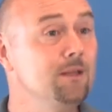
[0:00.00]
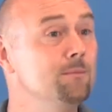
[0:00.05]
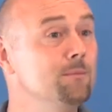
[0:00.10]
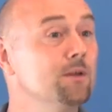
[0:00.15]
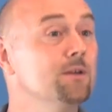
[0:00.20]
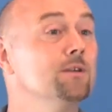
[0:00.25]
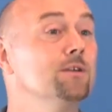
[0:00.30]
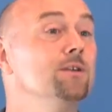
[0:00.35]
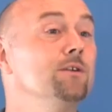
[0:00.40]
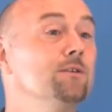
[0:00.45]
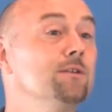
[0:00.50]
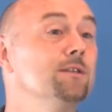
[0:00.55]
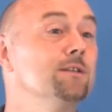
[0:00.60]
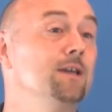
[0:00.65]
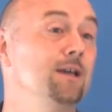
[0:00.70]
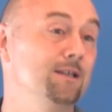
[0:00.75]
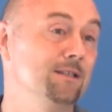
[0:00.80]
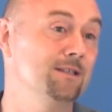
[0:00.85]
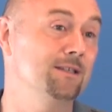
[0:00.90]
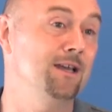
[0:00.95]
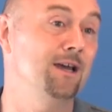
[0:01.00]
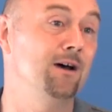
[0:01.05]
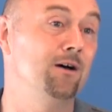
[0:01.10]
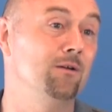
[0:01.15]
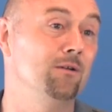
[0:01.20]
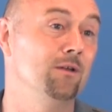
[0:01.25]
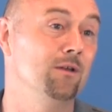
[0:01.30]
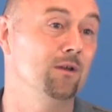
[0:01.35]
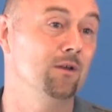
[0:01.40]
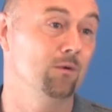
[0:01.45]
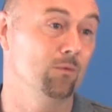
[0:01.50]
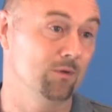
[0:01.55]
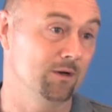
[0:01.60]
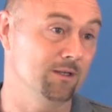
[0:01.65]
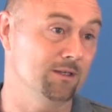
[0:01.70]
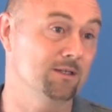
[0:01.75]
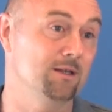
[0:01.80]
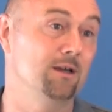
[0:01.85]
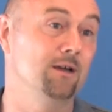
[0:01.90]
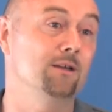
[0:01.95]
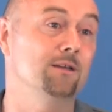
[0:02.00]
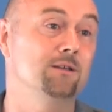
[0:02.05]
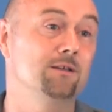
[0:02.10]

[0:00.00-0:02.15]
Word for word: Because you can test out what it's like